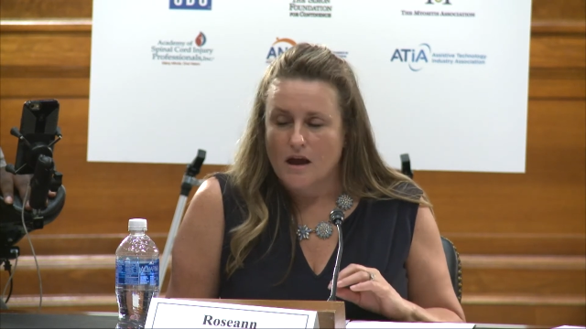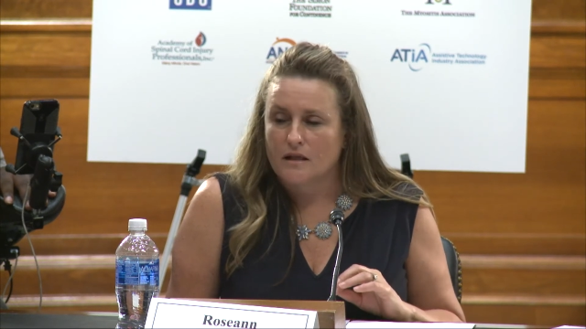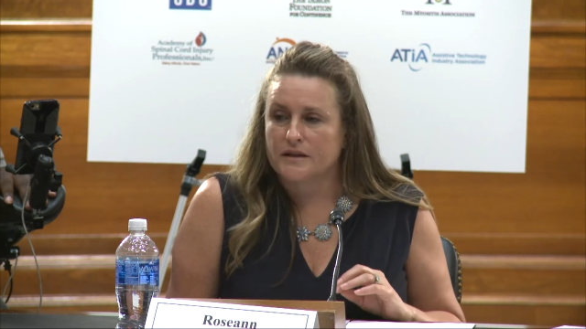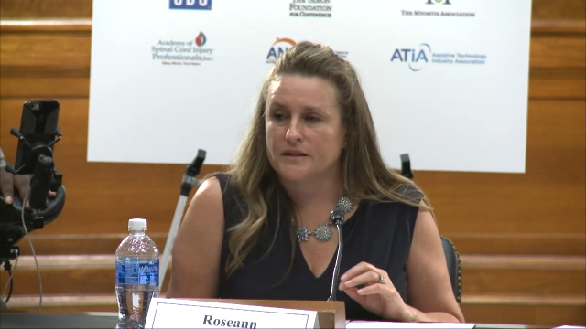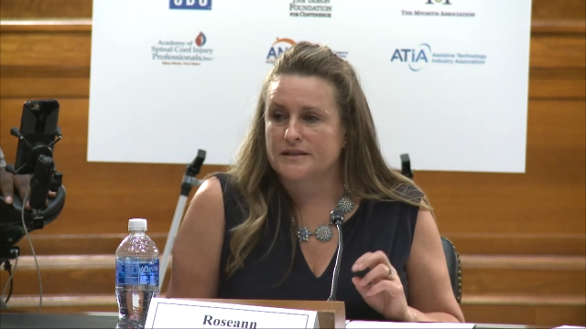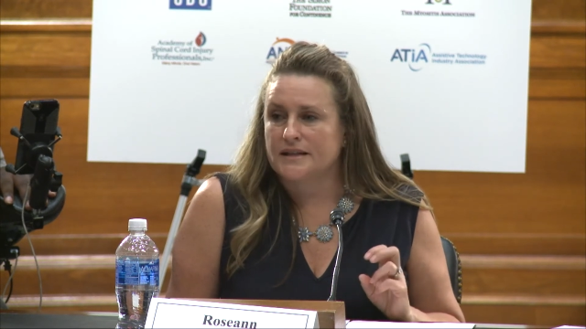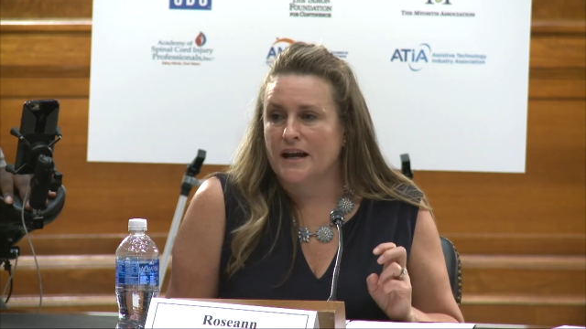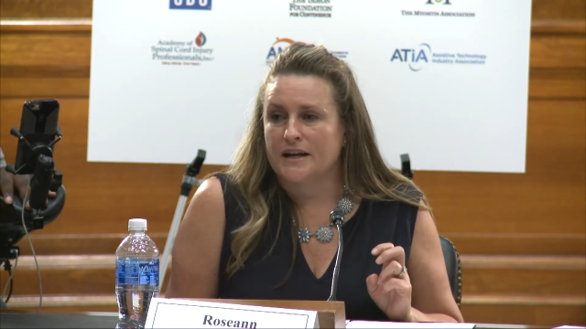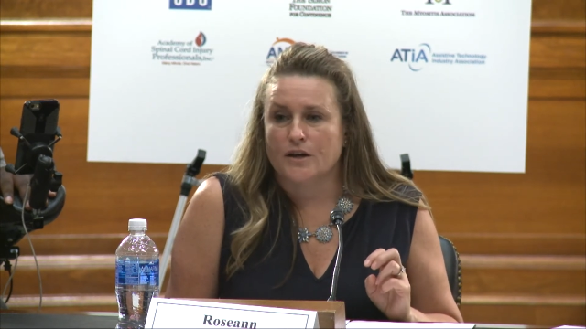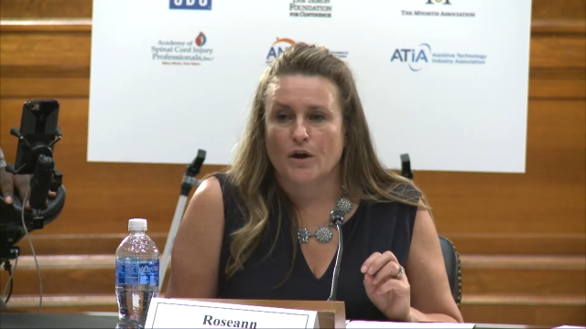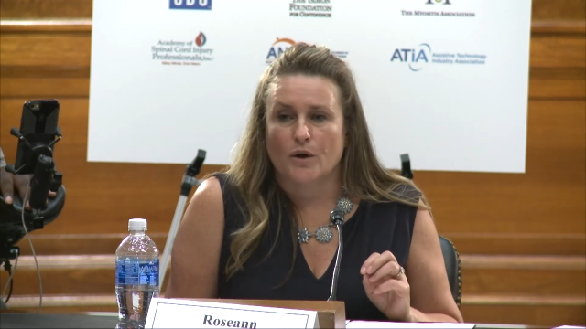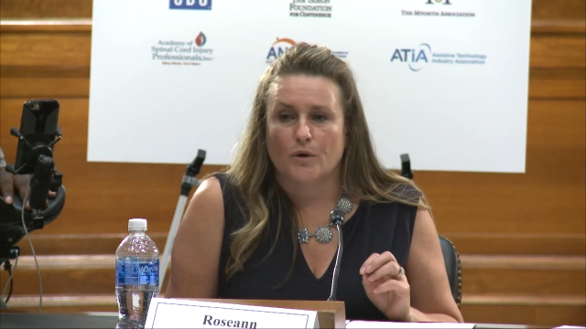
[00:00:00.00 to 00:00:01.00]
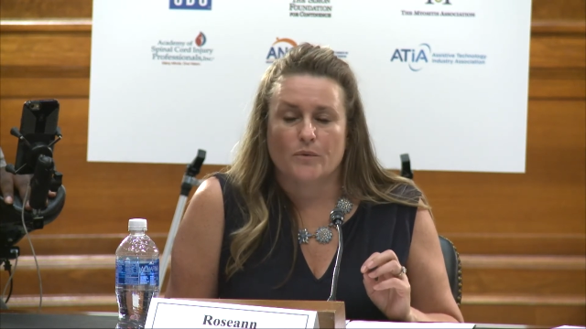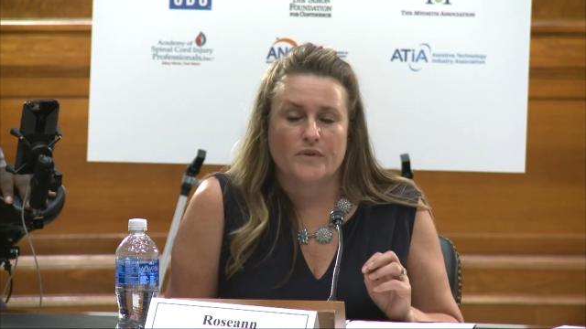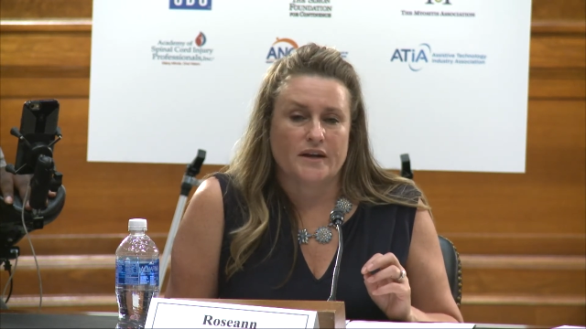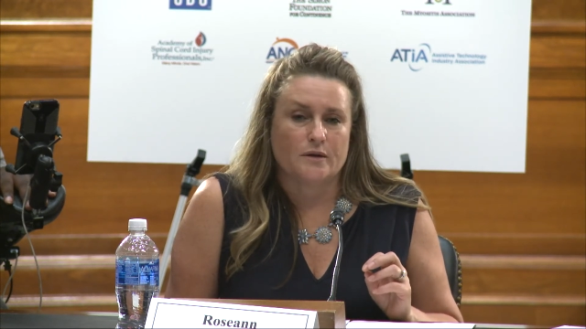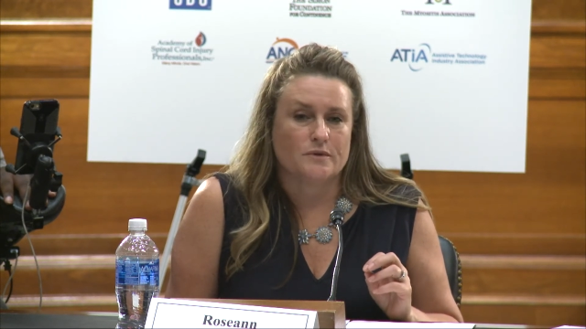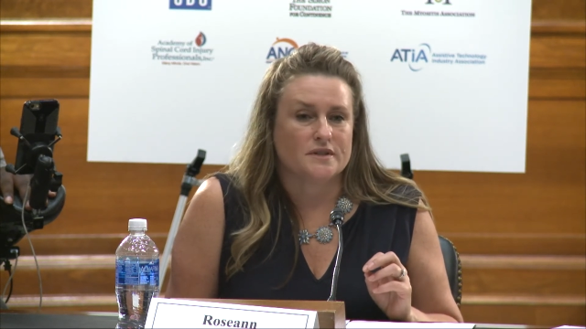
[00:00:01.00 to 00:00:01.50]
Little did I know
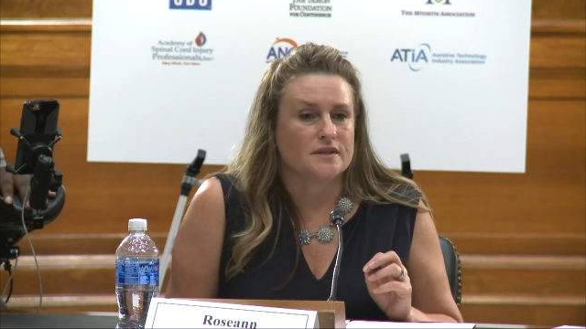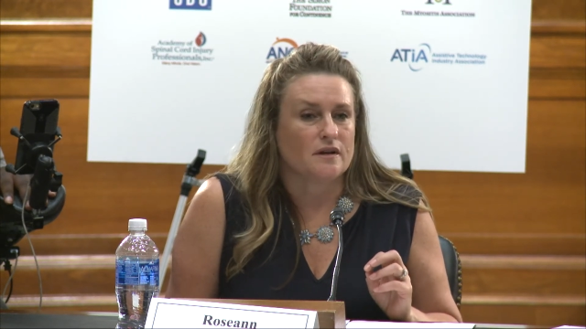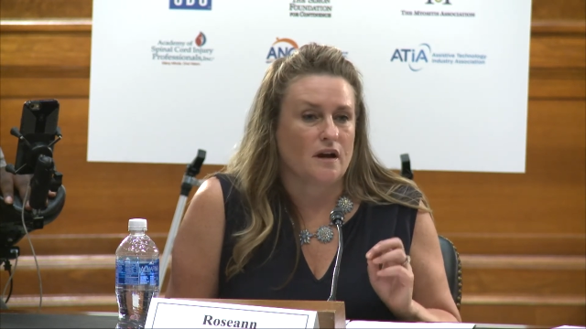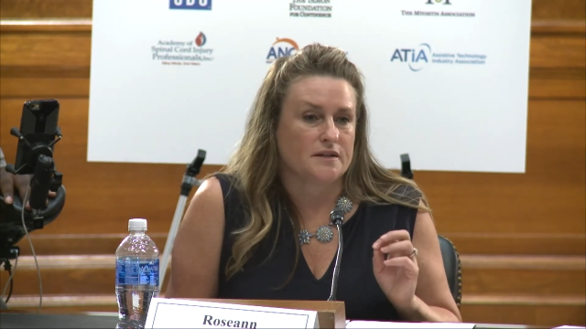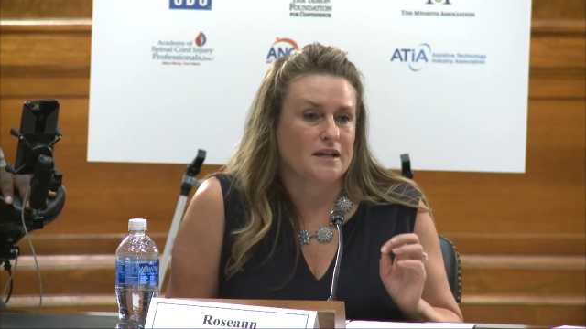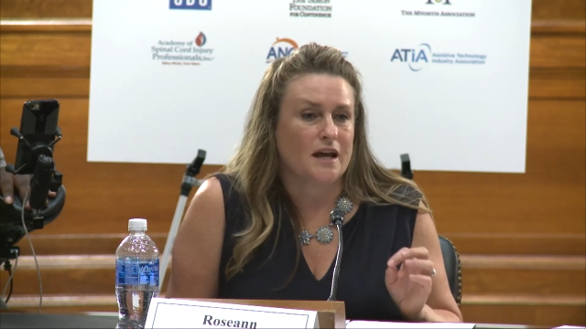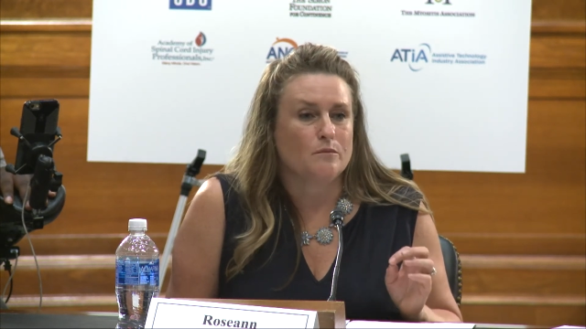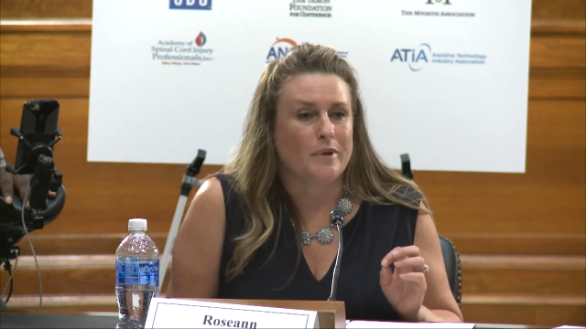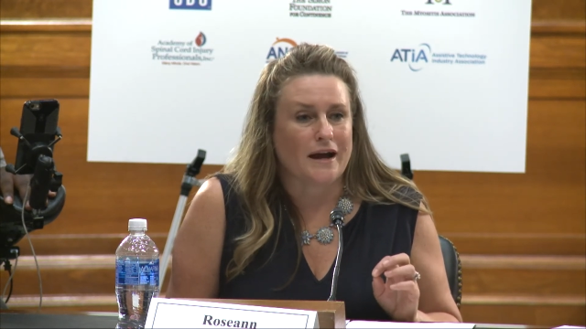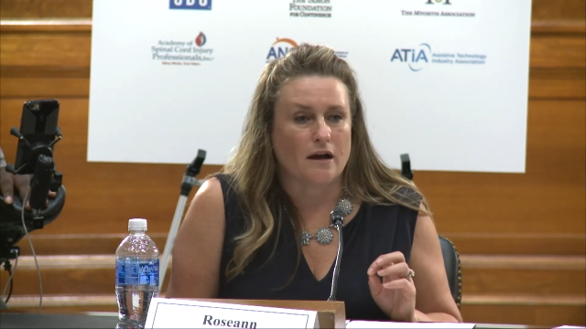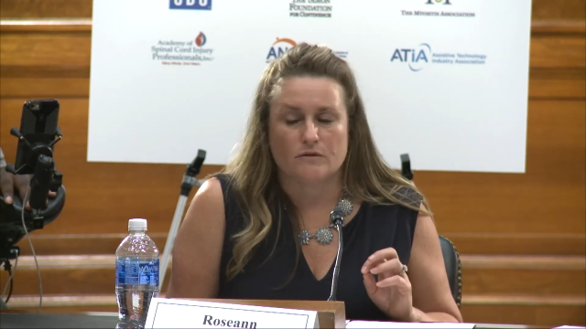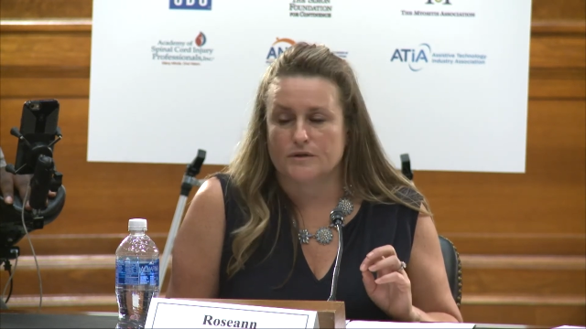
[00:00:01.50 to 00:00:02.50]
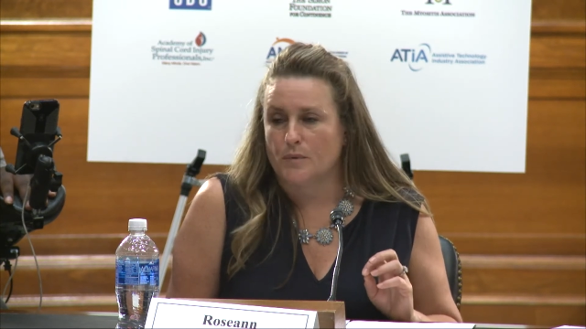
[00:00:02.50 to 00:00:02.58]
that it was a 10-pound